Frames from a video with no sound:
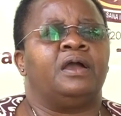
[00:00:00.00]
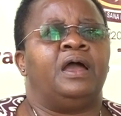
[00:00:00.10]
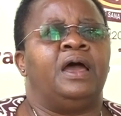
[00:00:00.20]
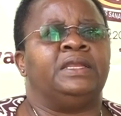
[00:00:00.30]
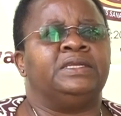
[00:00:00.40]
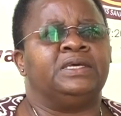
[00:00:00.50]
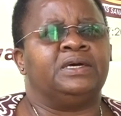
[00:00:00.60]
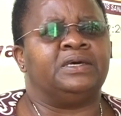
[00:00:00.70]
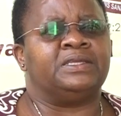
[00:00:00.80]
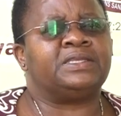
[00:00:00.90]
And
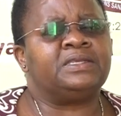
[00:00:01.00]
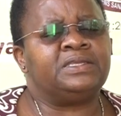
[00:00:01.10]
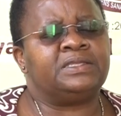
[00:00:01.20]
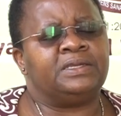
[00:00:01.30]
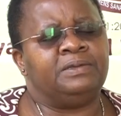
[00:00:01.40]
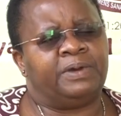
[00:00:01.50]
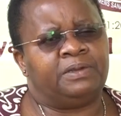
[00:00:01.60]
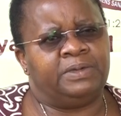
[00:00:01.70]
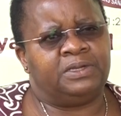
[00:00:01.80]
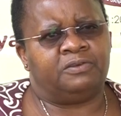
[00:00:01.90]
since the
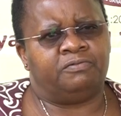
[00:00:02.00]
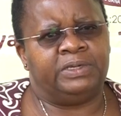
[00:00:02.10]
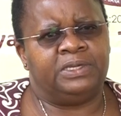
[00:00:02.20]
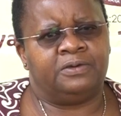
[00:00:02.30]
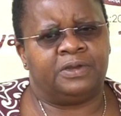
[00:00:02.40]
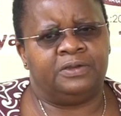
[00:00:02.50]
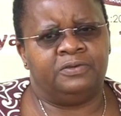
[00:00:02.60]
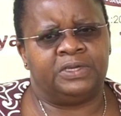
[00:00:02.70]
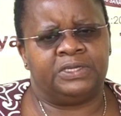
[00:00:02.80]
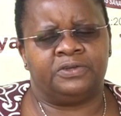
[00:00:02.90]
Department of Medical
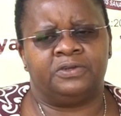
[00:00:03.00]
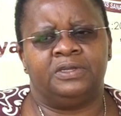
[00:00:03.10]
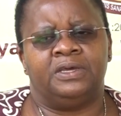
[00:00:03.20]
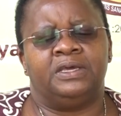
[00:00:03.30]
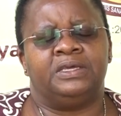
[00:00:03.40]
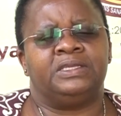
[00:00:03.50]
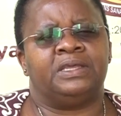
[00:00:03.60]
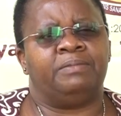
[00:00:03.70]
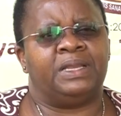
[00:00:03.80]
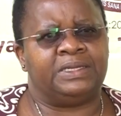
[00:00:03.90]
Education is
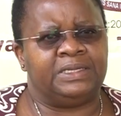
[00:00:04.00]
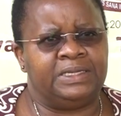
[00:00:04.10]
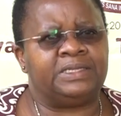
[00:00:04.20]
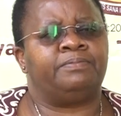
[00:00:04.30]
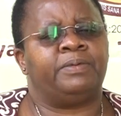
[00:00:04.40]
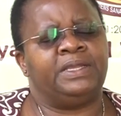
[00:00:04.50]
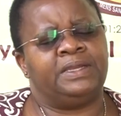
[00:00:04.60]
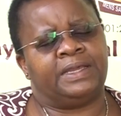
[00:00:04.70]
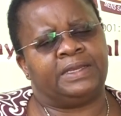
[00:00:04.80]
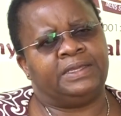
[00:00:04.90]
a
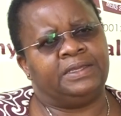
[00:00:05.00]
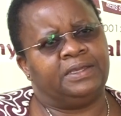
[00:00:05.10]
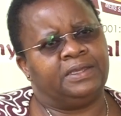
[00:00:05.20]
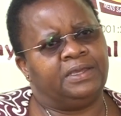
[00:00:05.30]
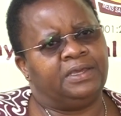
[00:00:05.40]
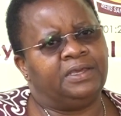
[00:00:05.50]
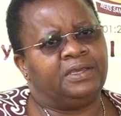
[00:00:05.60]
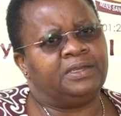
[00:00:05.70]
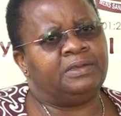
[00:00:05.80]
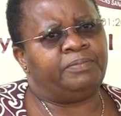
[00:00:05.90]
multidisciplinary
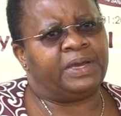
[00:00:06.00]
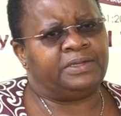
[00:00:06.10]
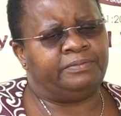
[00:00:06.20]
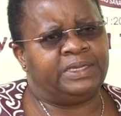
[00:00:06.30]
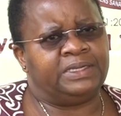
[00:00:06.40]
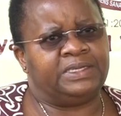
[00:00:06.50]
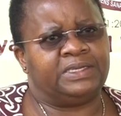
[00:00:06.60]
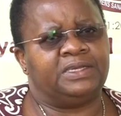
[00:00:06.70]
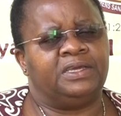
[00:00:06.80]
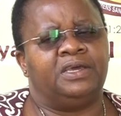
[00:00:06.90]
department,